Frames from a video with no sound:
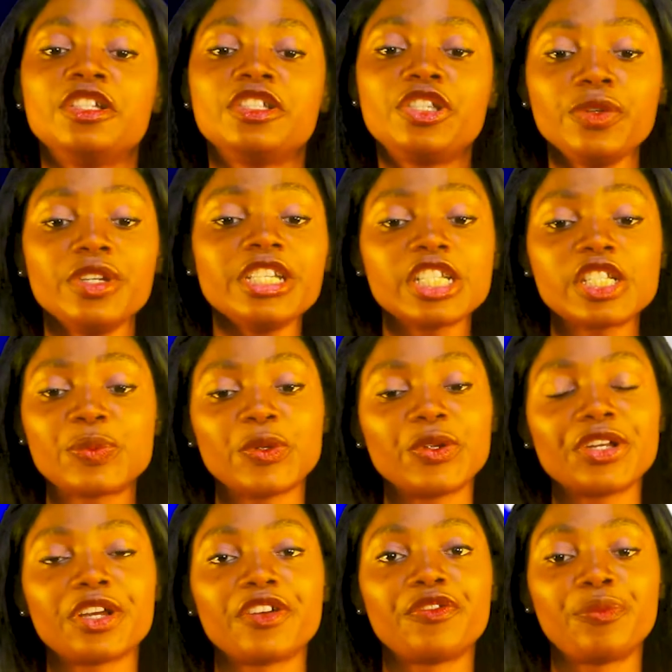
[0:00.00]
During his
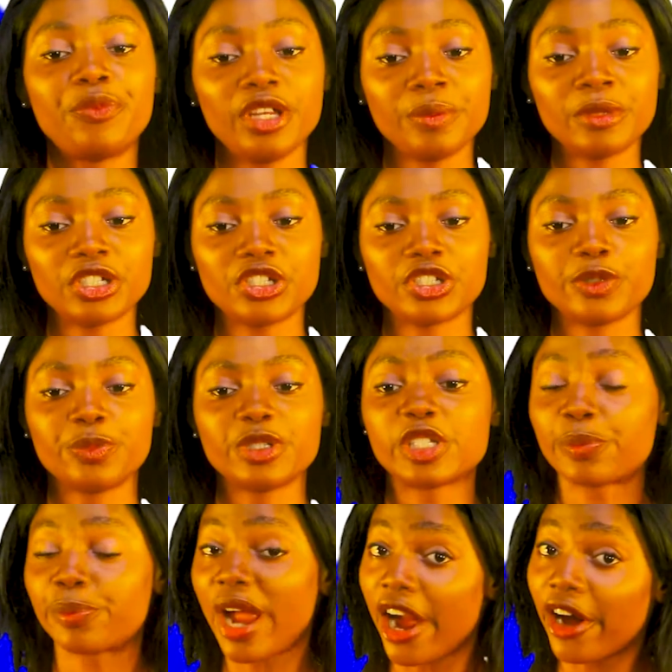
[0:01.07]
period of premiership,
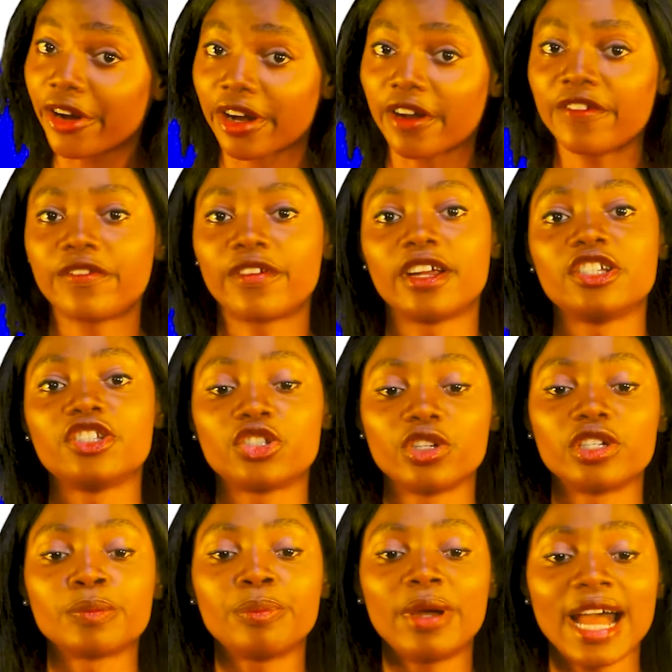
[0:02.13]
his biographer
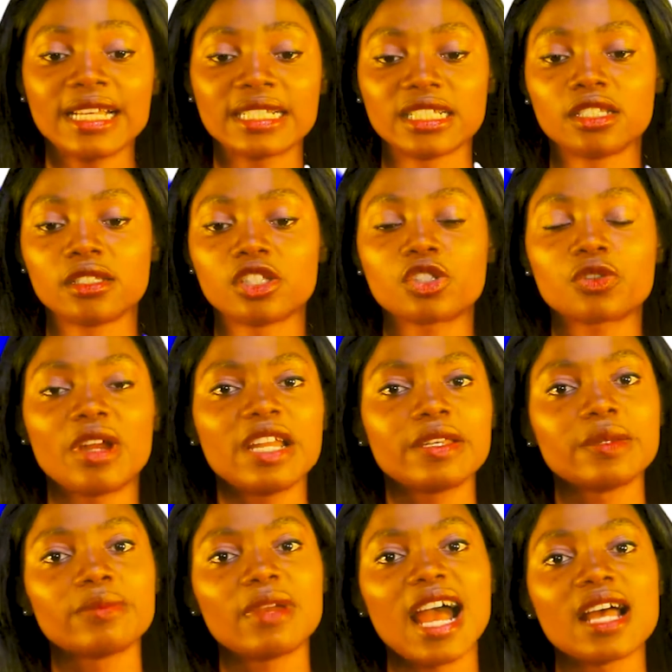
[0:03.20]
John Padden
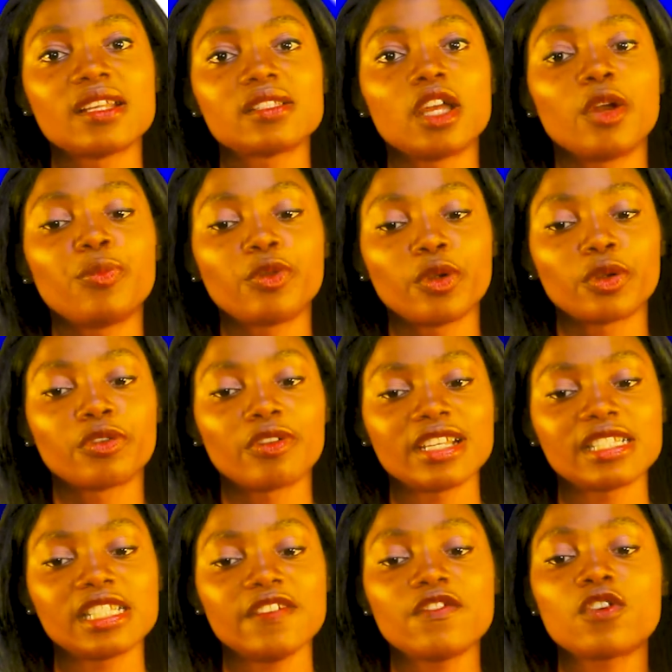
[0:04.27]
described him as a
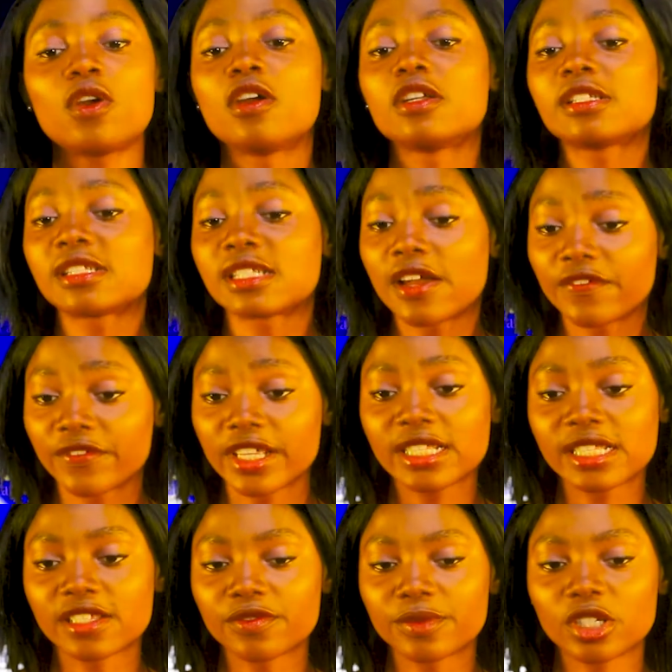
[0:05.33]
progressive
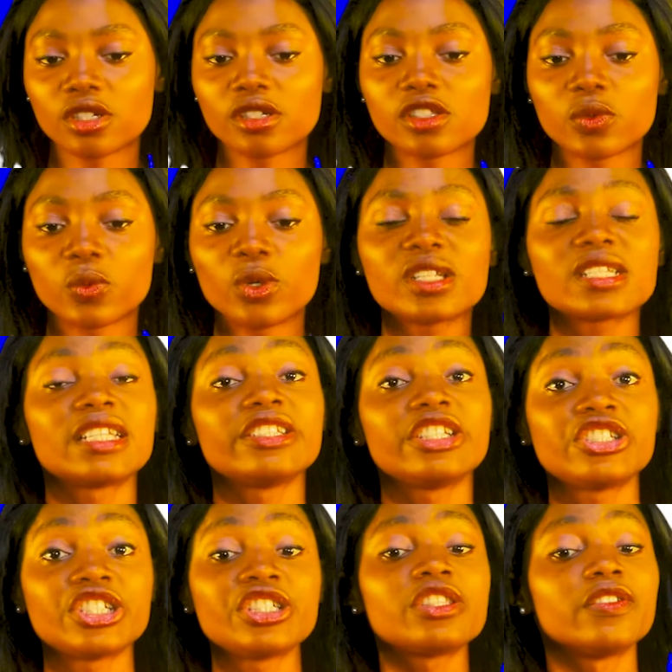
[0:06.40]
conservative because he was an
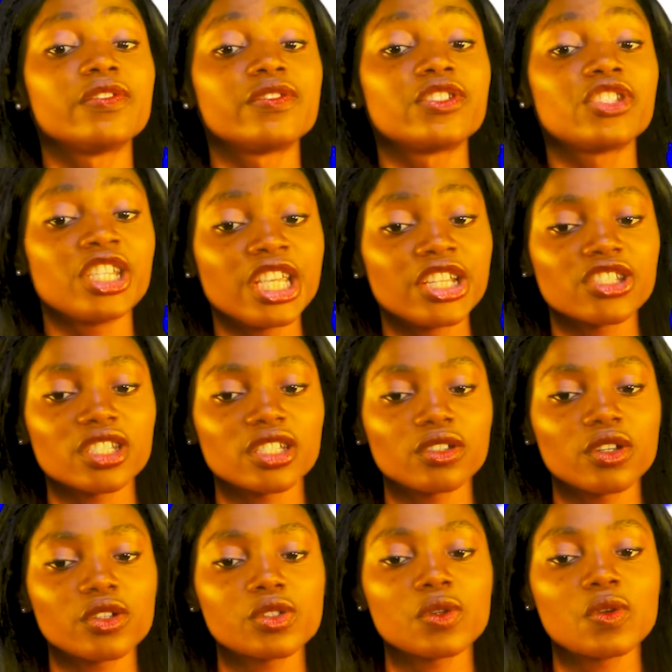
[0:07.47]
agent of change and
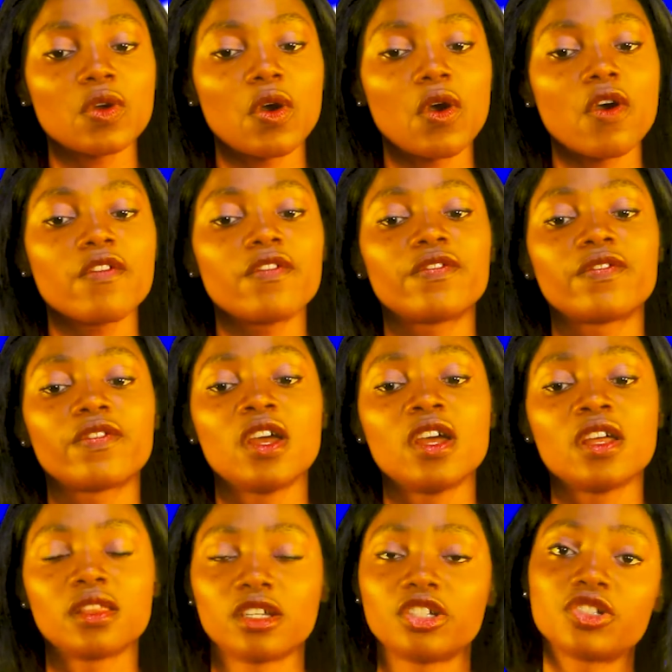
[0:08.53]
also of
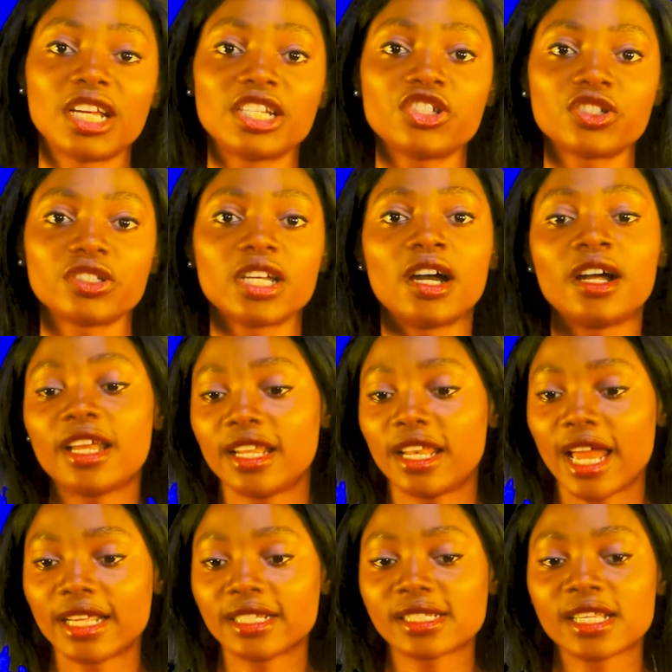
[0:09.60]
the traditional
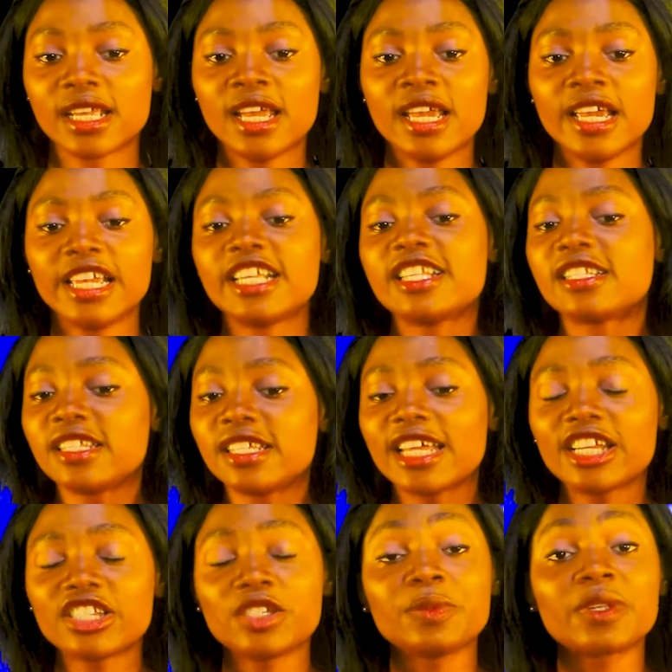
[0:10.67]
elites. His
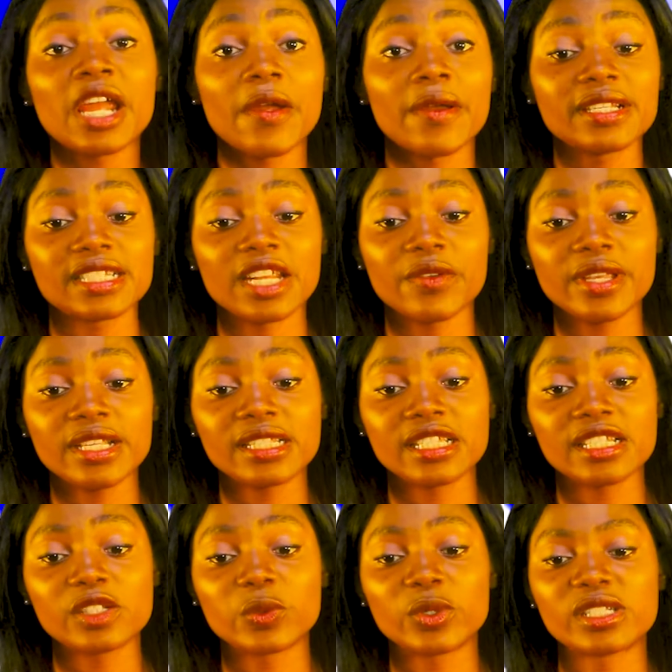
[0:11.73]
leadership
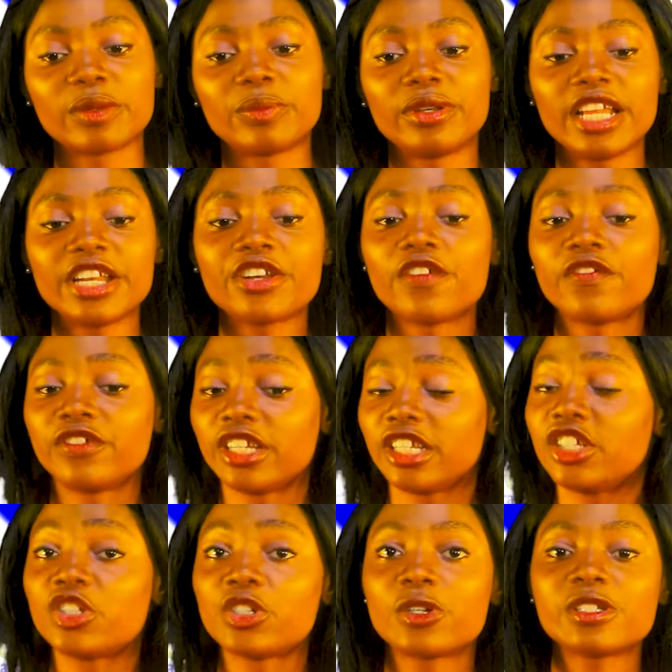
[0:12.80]
characteristics was a blend of
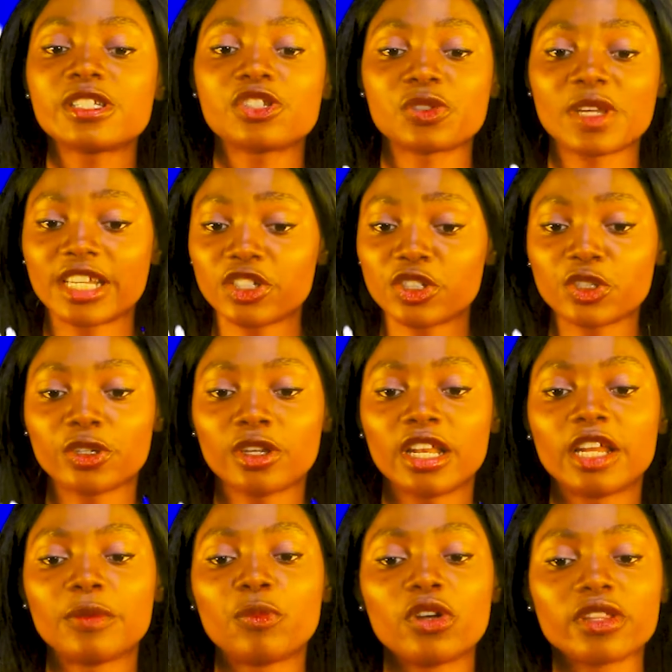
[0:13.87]
religious,
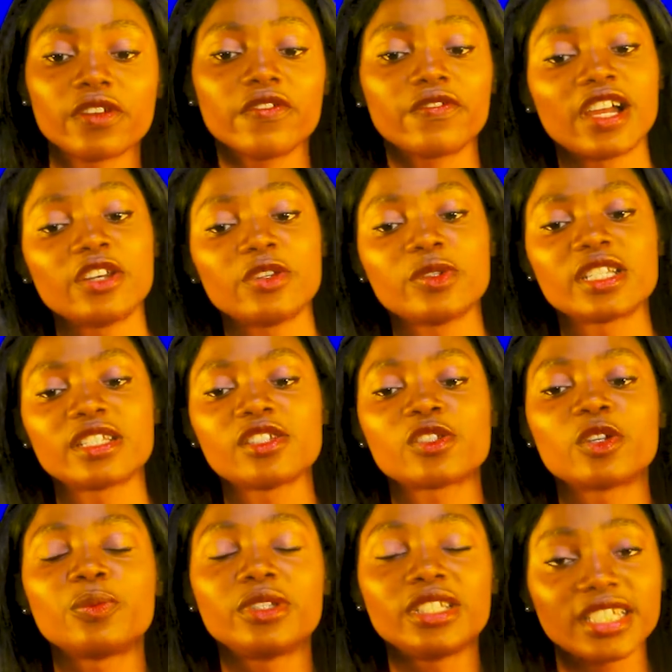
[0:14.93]
traditional, and modern values, and his
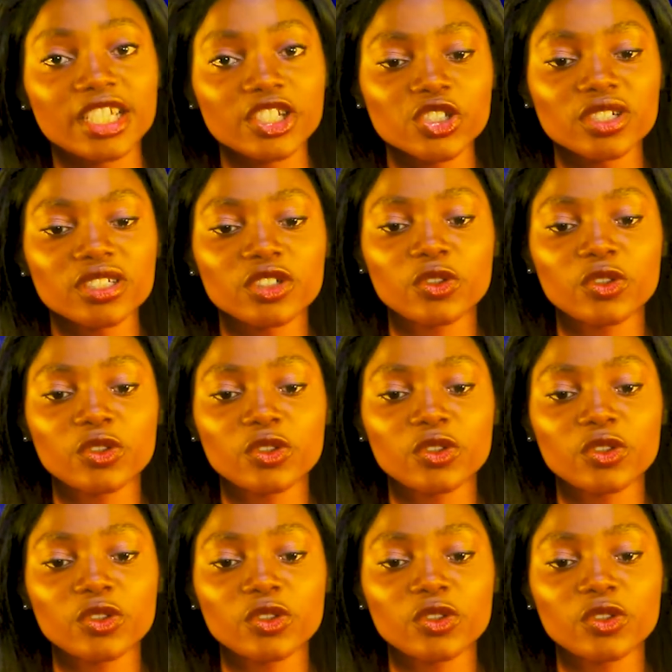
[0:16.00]
obligation in